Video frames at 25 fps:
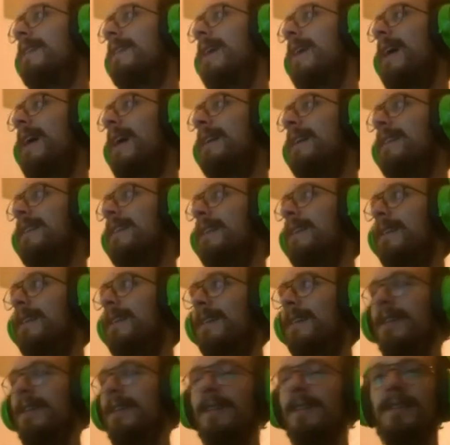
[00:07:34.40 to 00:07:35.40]
I think
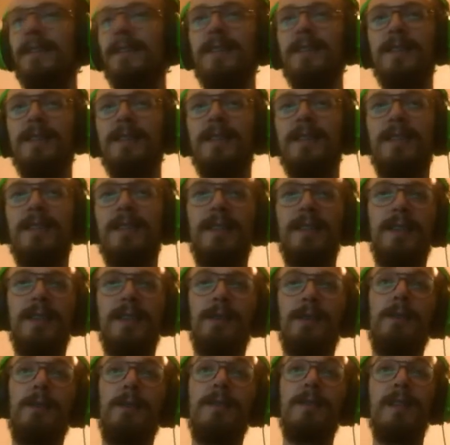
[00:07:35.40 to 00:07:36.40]
that the
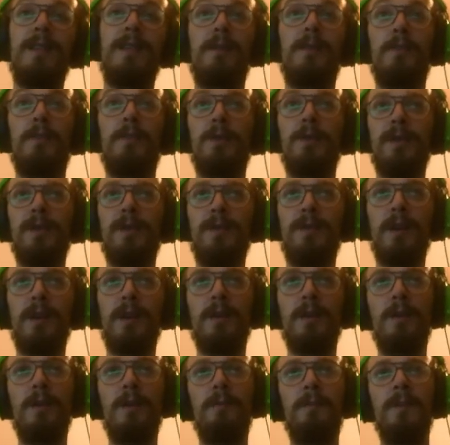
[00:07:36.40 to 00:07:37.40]
nerfs are more than
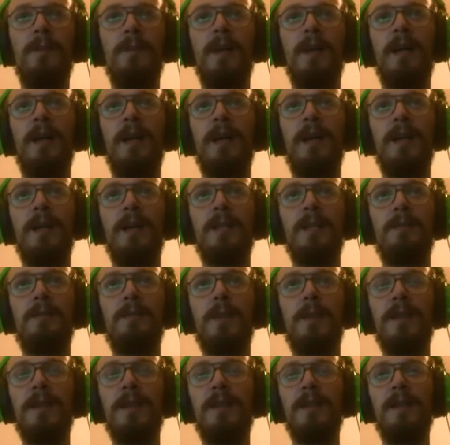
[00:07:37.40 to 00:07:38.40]
welcome. His
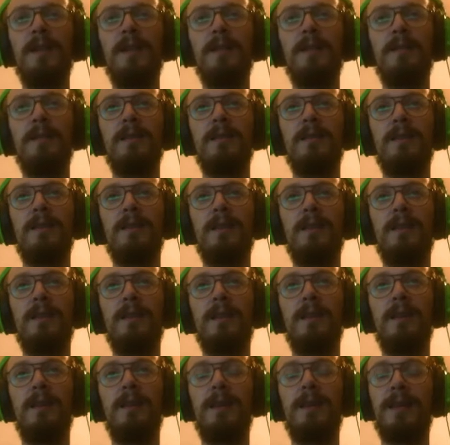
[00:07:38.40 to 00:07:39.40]
base health
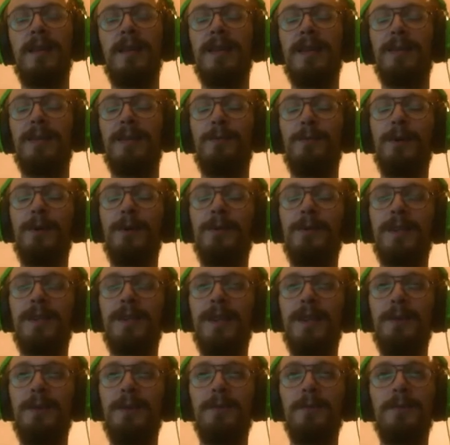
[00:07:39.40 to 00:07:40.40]
got rounded
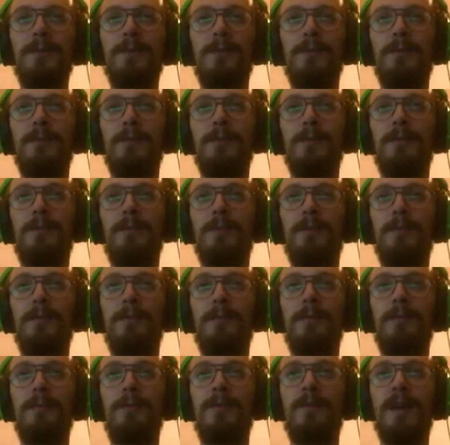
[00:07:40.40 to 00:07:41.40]
out to from
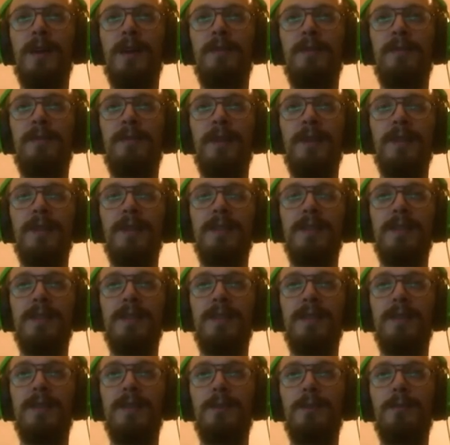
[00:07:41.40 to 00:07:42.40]

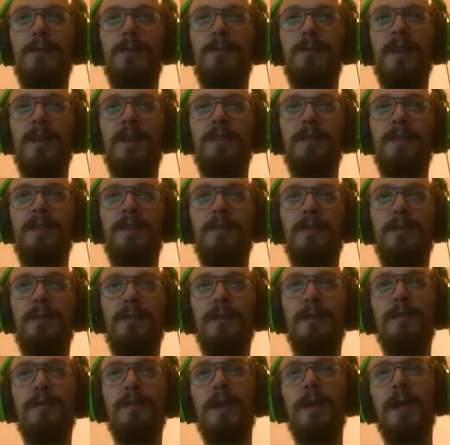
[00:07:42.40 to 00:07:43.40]
597 to
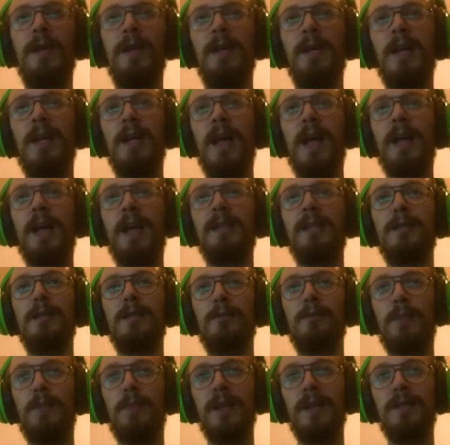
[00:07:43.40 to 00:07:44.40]
575. And his
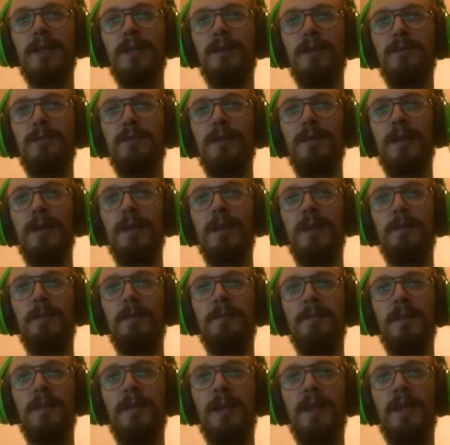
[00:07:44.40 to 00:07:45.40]
passive,
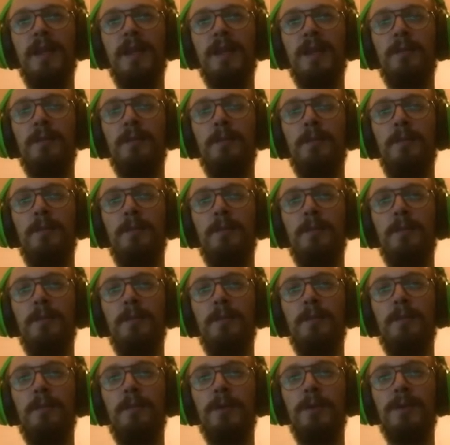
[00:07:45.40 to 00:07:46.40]
he got
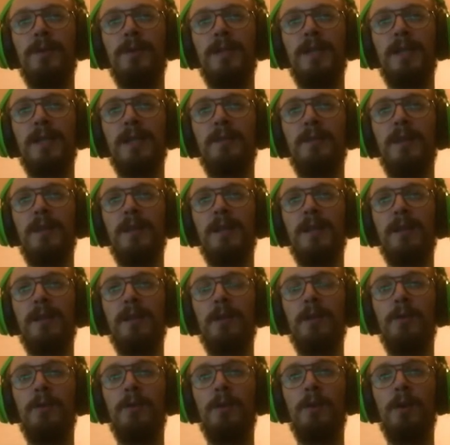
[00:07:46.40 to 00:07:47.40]
bonus attack speed got
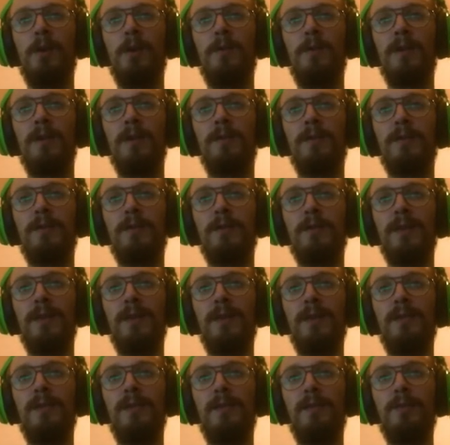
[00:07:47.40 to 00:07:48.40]
lowered for
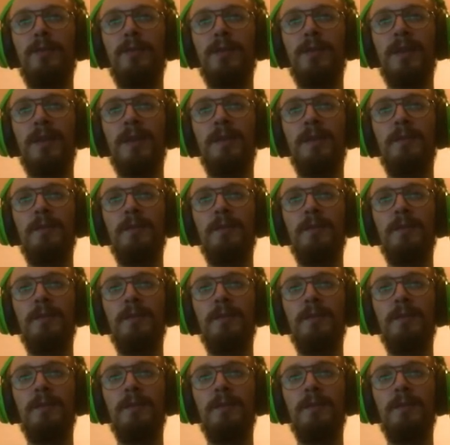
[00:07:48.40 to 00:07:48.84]
25%,